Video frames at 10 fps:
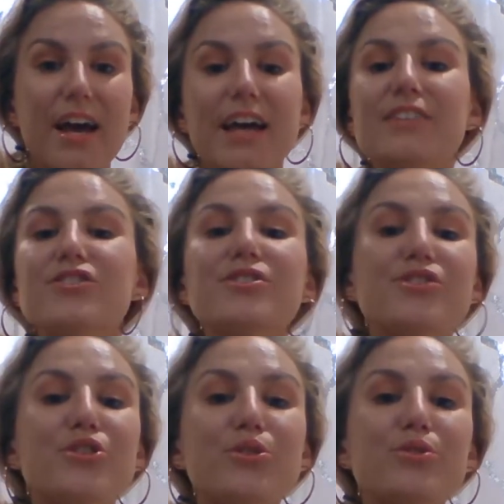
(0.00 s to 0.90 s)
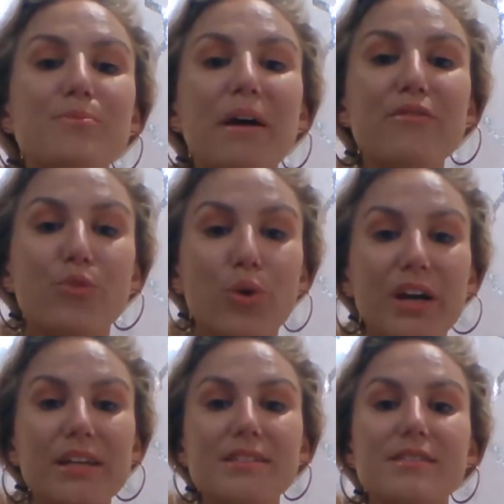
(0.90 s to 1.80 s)
and just use my
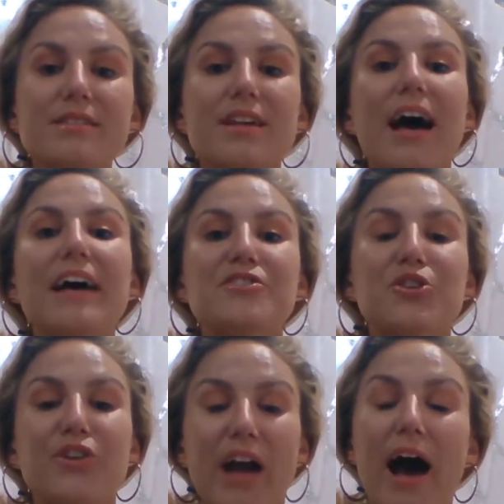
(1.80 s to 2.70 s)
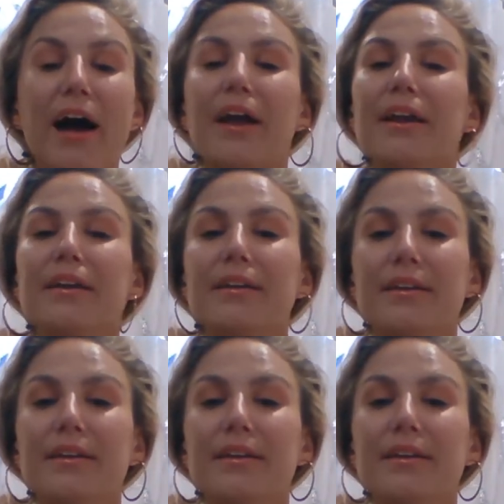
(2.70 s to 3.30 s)
voice as your guide.